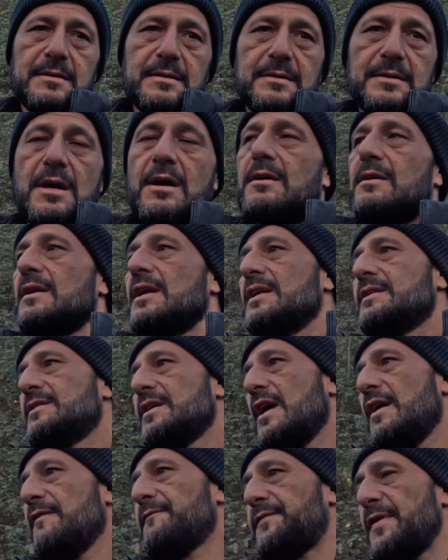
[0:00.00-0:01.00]
No, let's
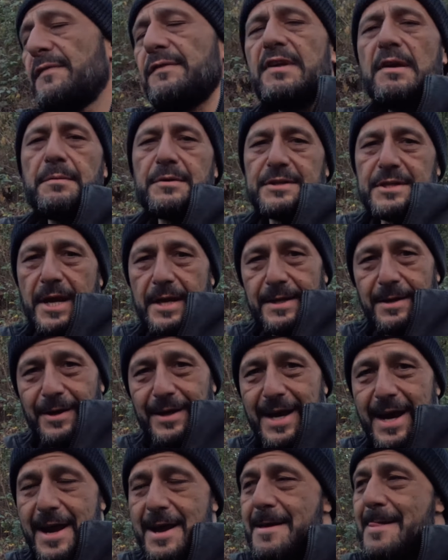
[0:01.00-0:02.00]
say 50%,
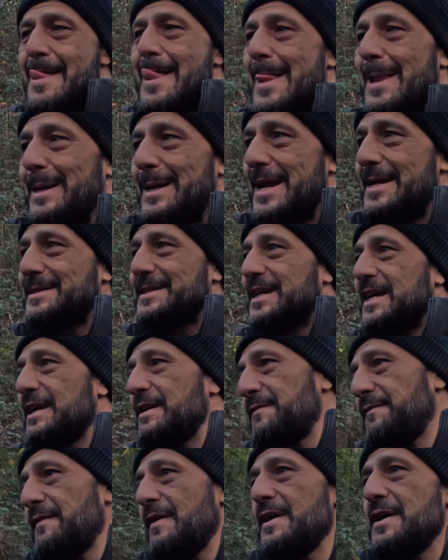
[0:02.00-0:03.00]
okay? Let's
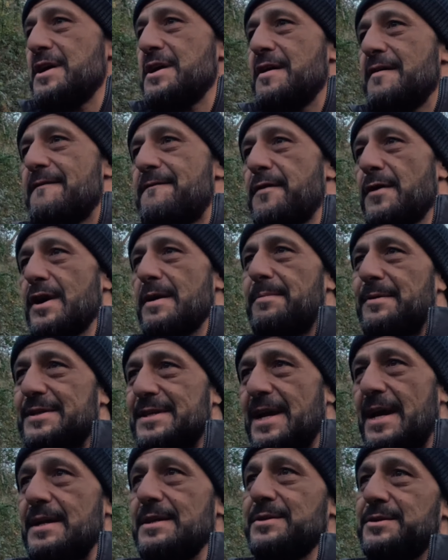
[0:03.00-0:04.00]
give
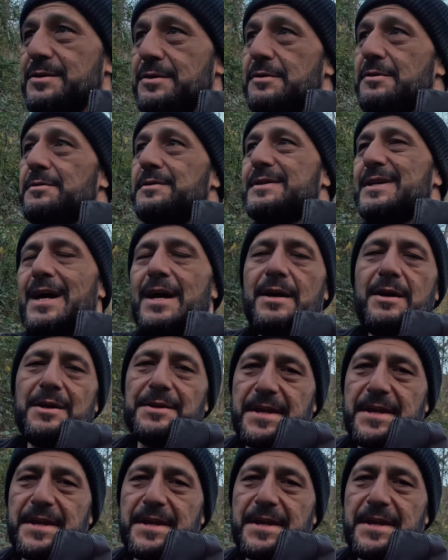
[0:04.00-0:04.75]
40% to title